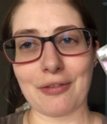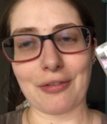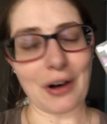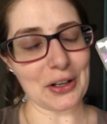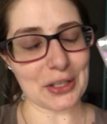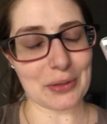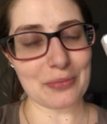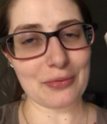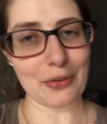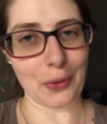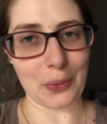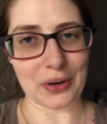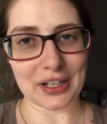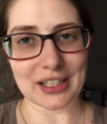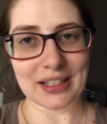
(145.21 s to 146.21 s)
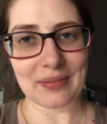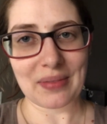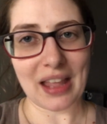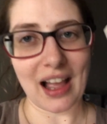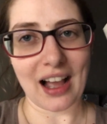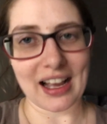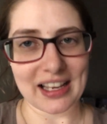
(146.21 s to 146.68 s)
volume four.
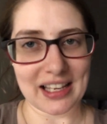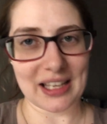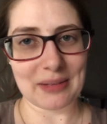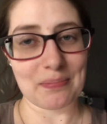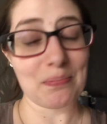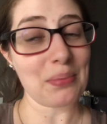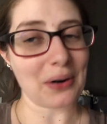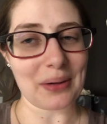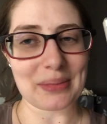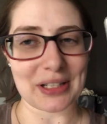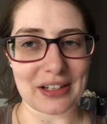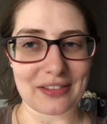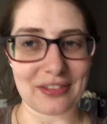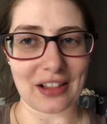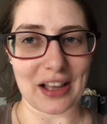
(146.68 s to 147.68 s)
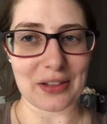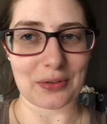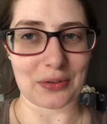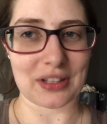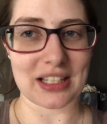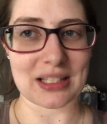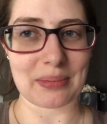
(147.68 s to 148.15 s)
I'm probably gonna fly
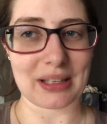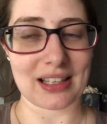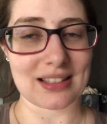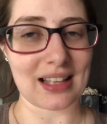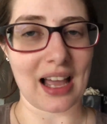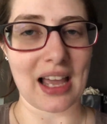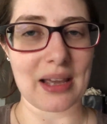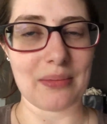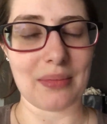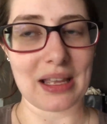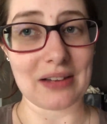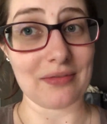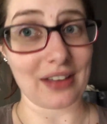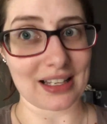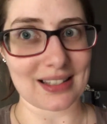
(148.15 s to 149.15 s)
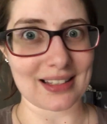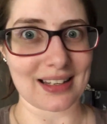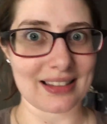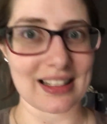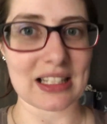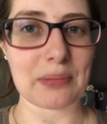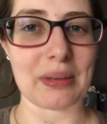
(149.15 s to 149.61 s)
through these because I am invested
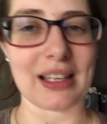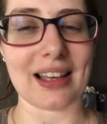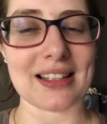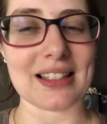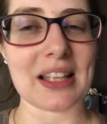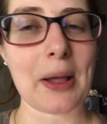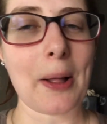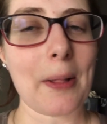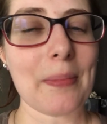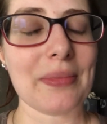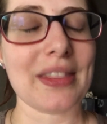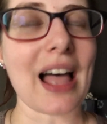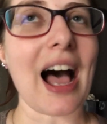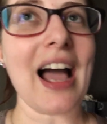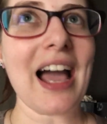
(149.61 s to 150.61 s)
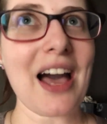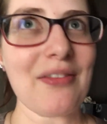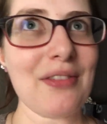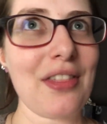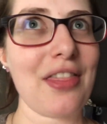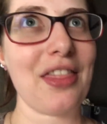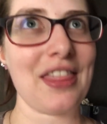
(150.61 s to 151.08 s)
in this because I have
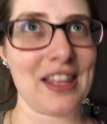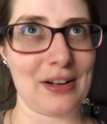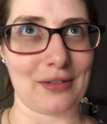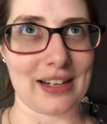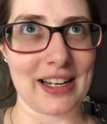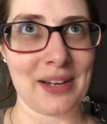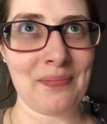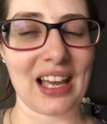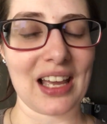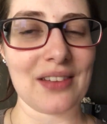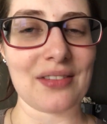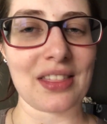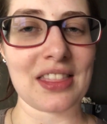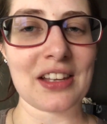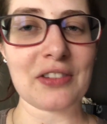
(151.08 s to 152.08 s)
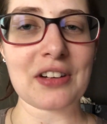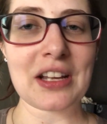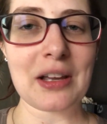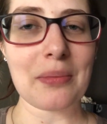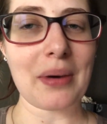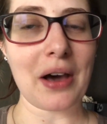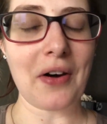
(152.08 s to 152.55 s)
a theory. I have a theory
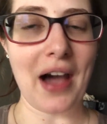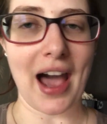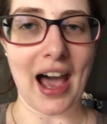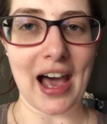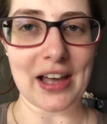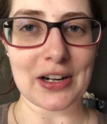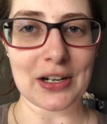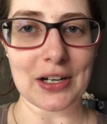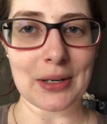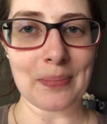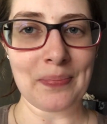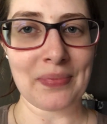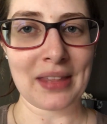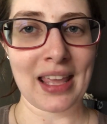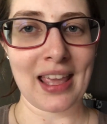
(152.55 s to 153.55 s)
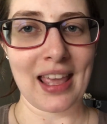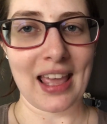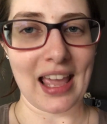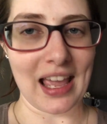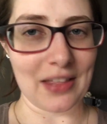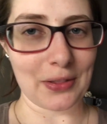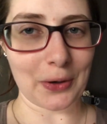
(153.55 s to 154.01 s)
about Hatter
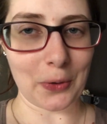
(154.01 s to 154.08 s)
and the